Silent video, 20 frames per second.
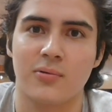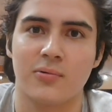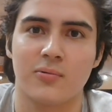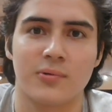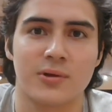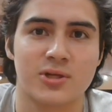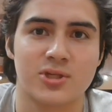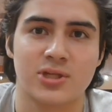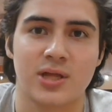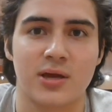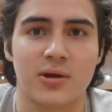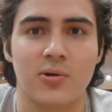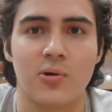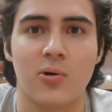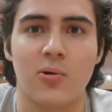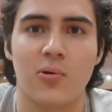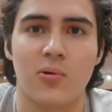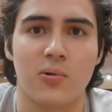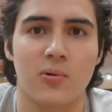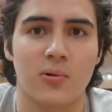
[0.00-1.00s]
reach that
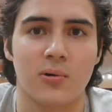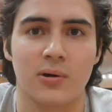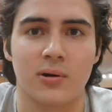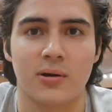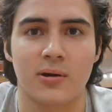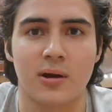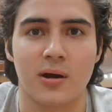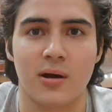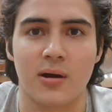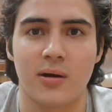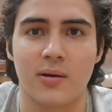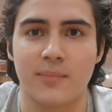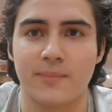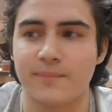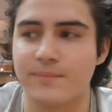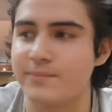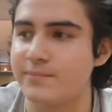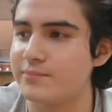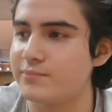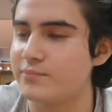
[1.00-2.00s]
goal, or
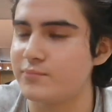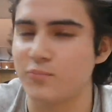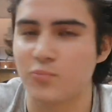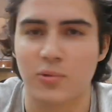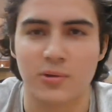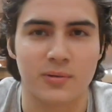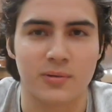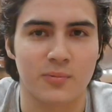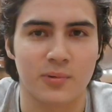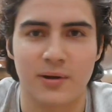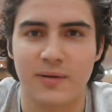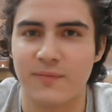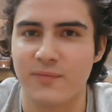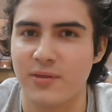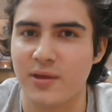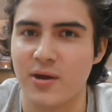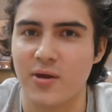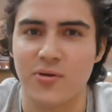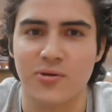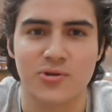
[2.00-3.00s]
whatever
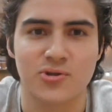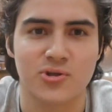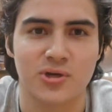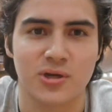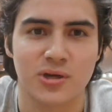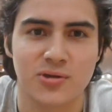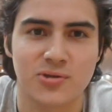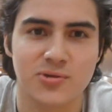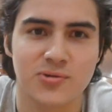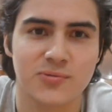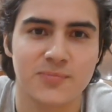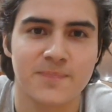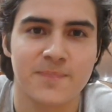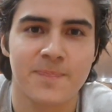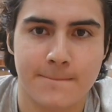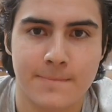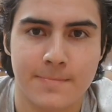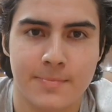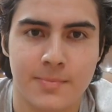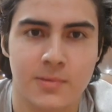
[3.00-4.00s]
the hell you're trying to do.
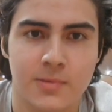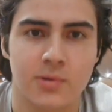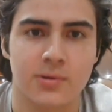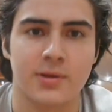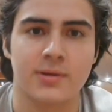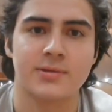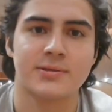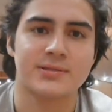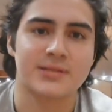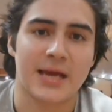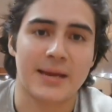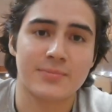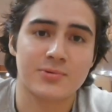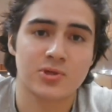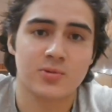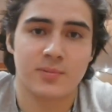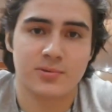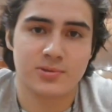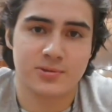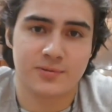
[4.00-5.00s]
Okay. Type
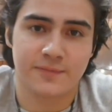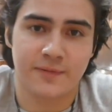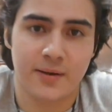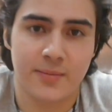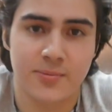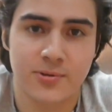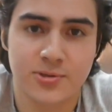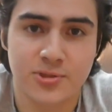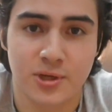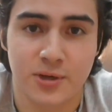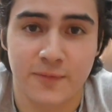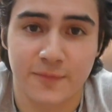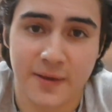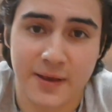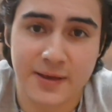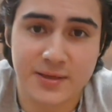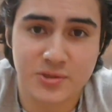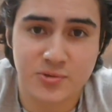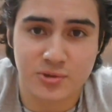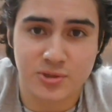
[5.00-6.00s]
2 muscle fibers are
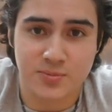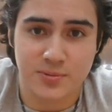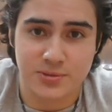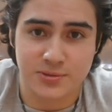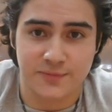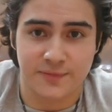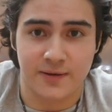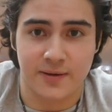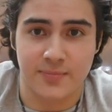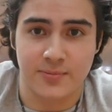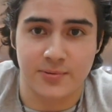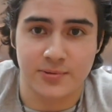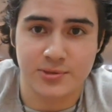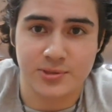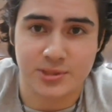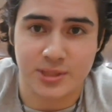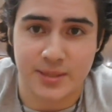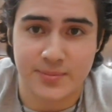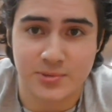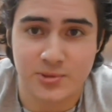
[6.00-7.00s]
fast twitch muscle fibers.
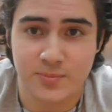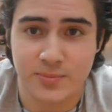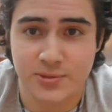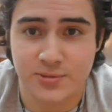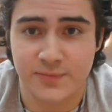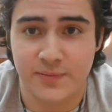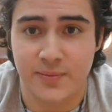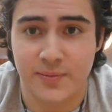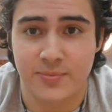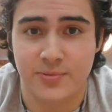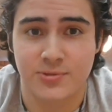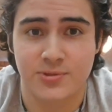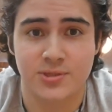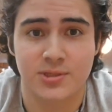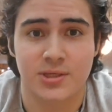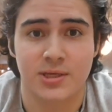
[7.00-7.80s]
Type 2 muscle fibers